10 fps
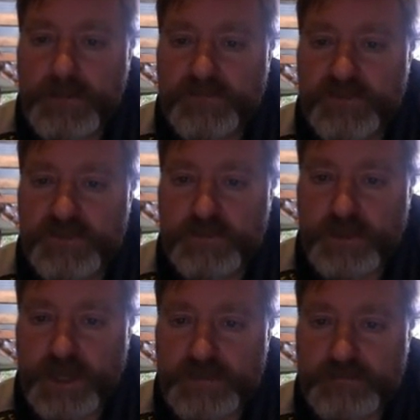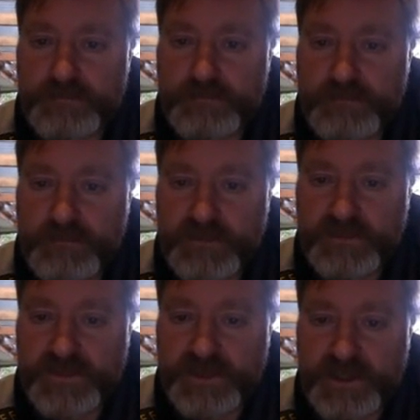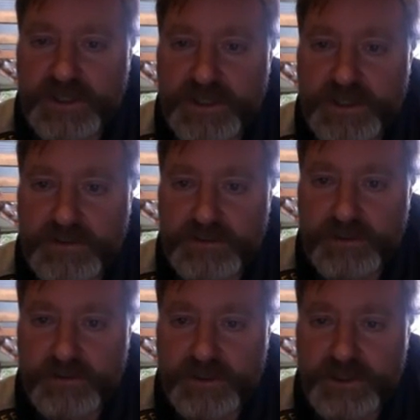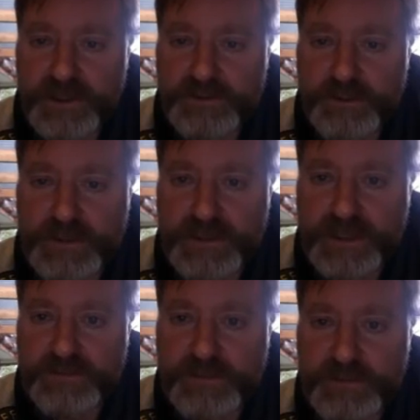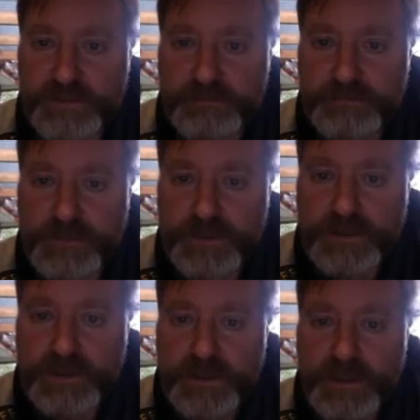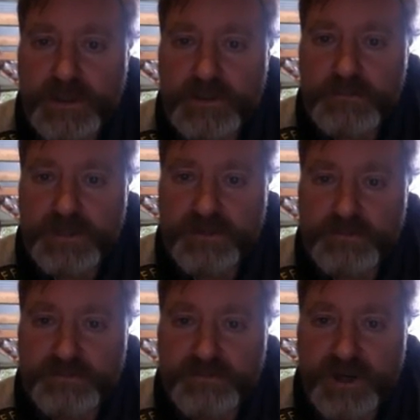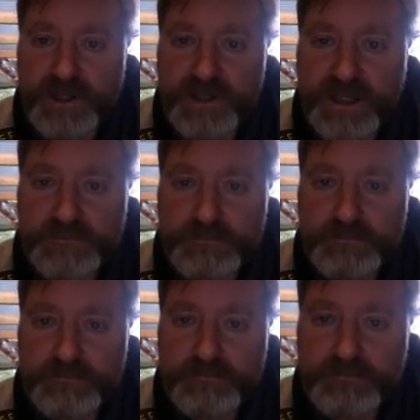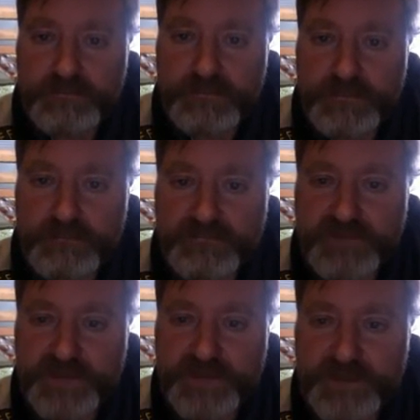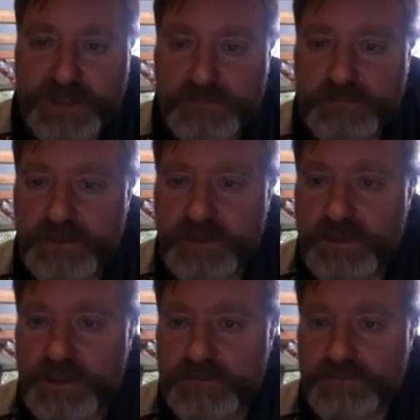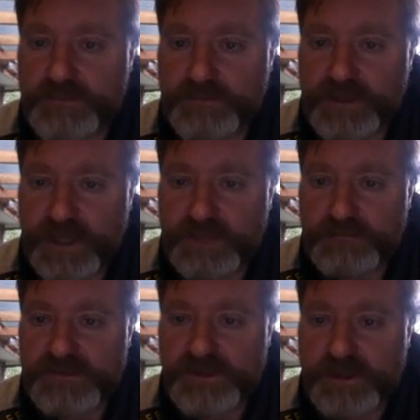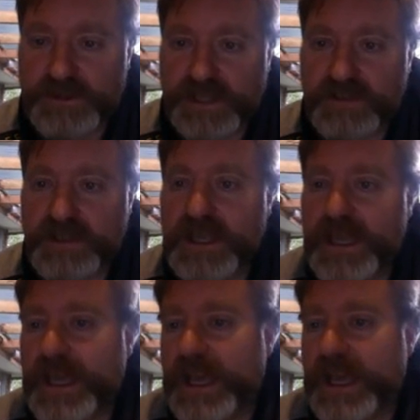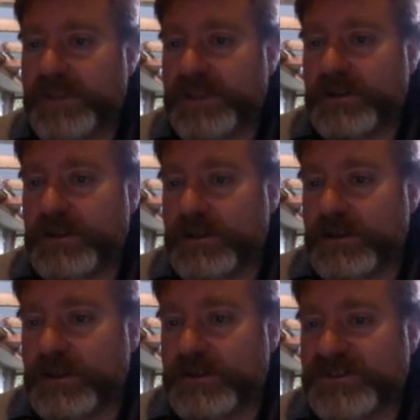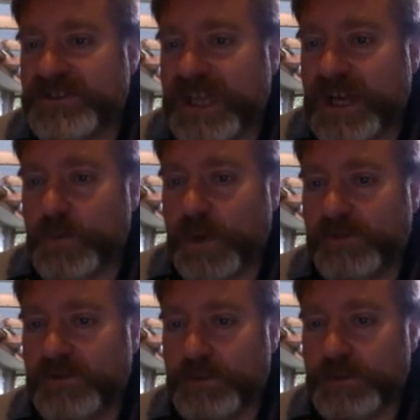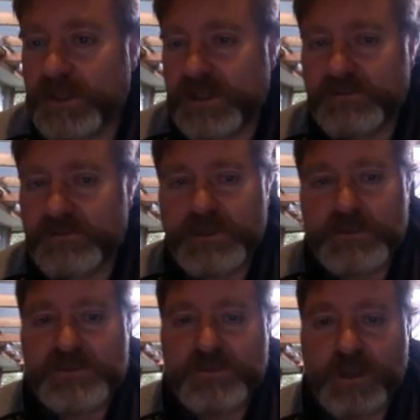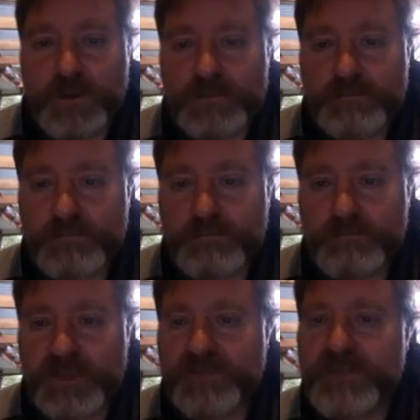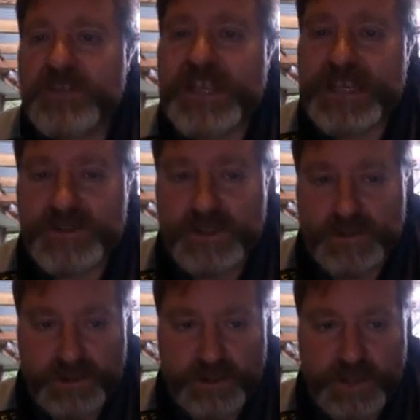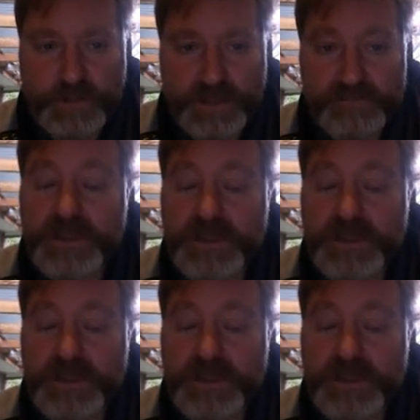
visible light is this area here on the electromagnetic spectrum. We have ultraviolet light, faster again, infrared light, slowing down, and then sound waves are up here. They're much slower, so they have less energy than a light wave.